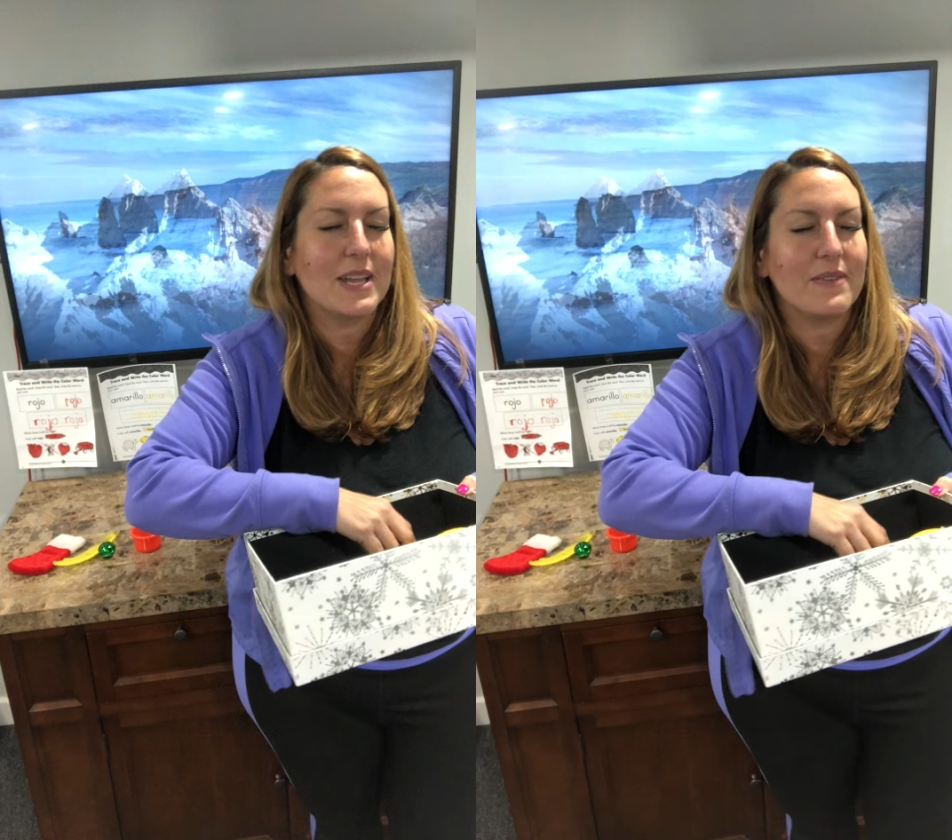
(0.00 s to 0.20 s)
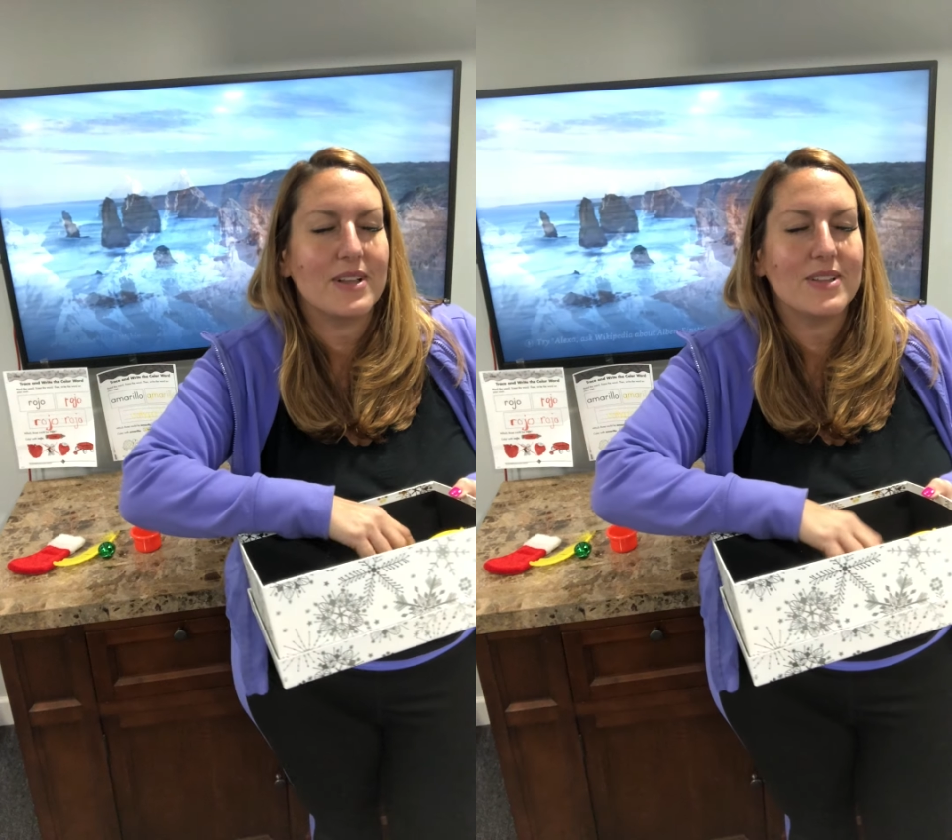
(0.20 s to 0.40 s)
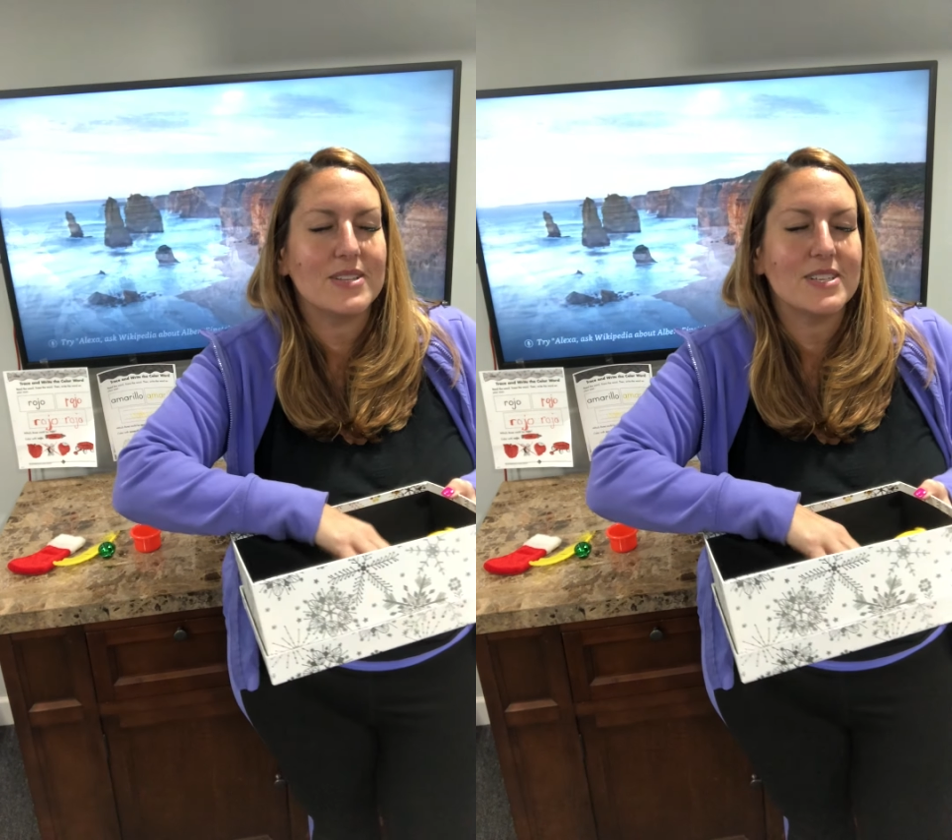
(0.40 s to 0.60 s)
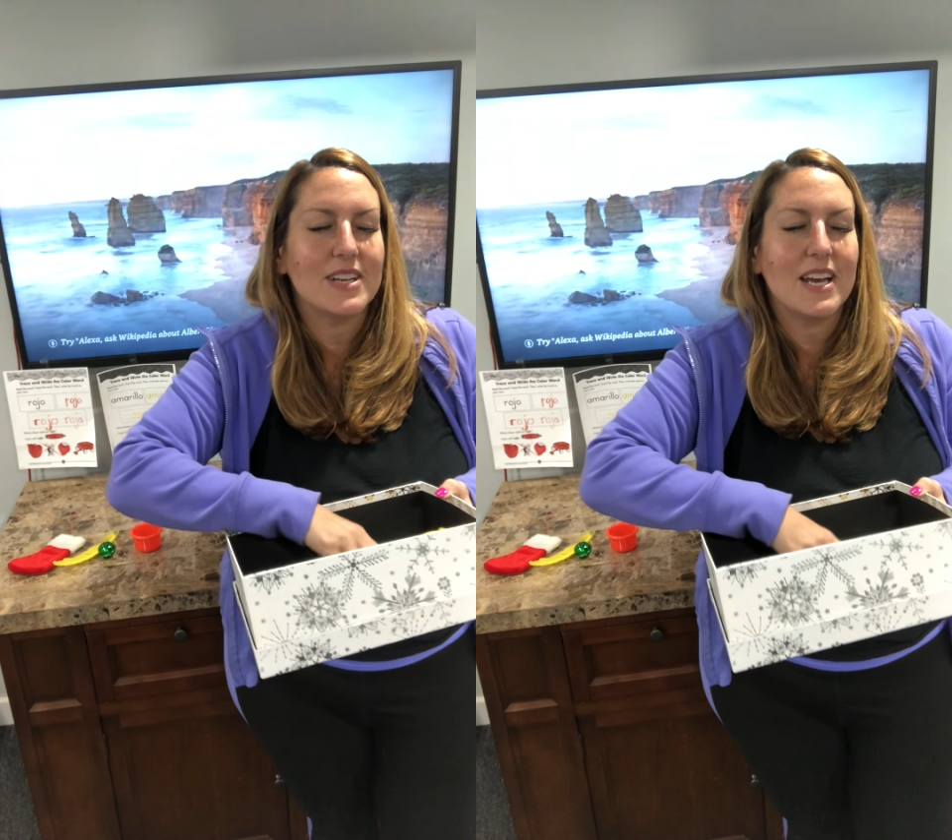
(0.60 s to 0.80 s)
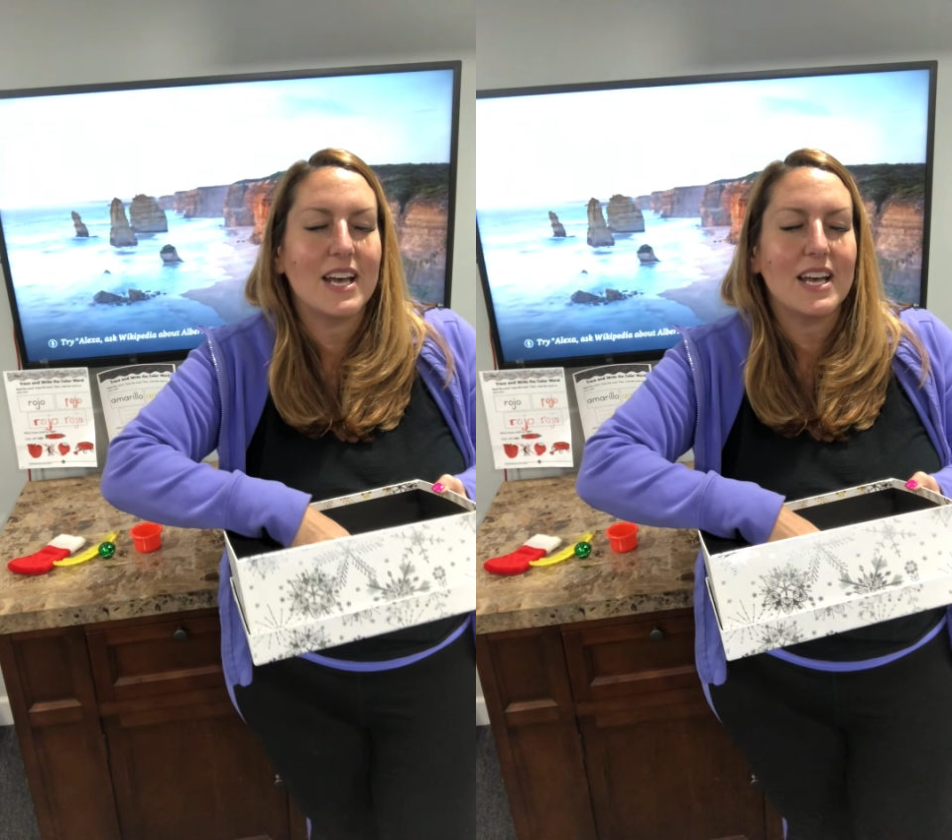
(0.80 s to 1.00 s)
they would close their
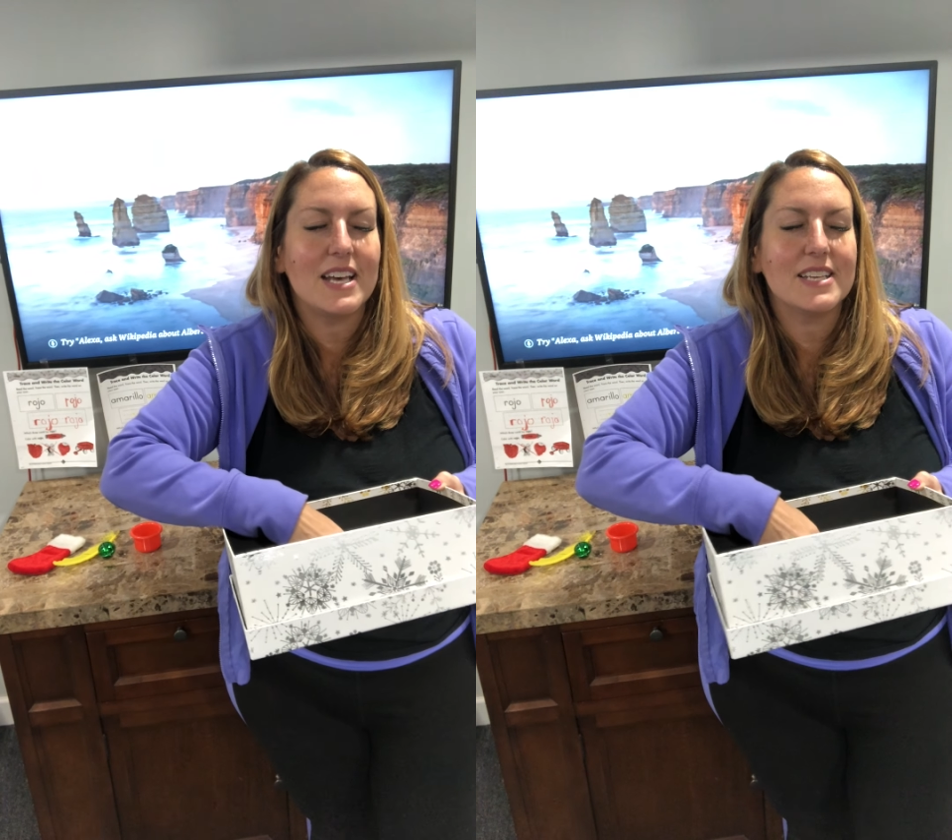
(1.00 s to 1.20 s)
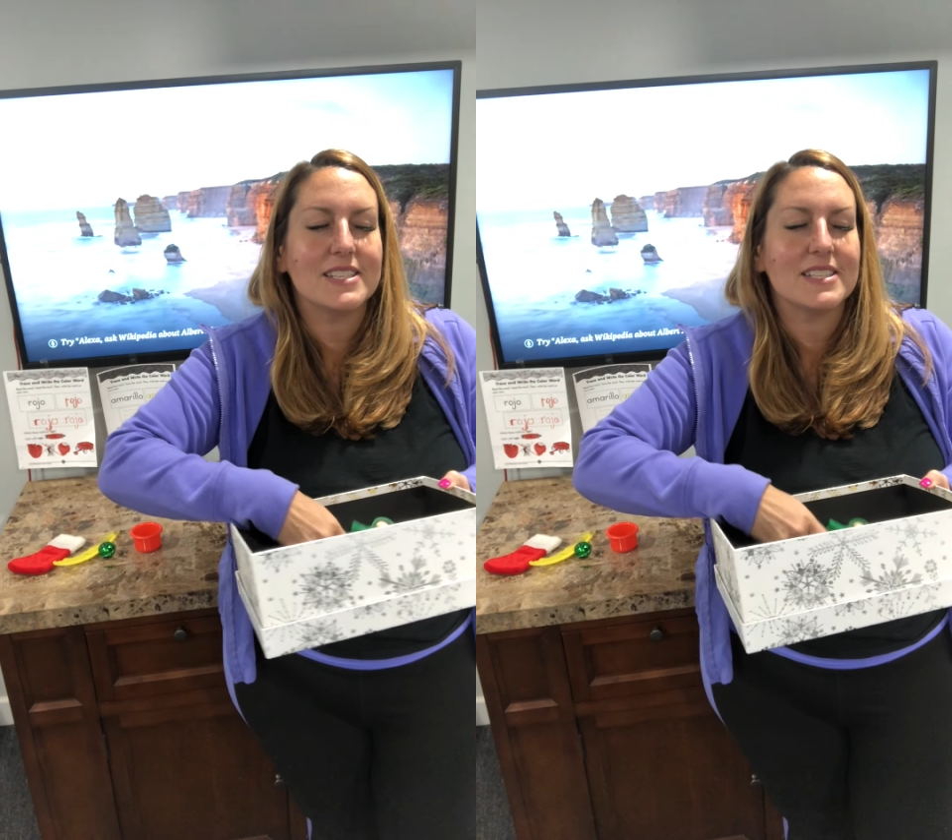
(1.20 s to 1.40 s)
eyes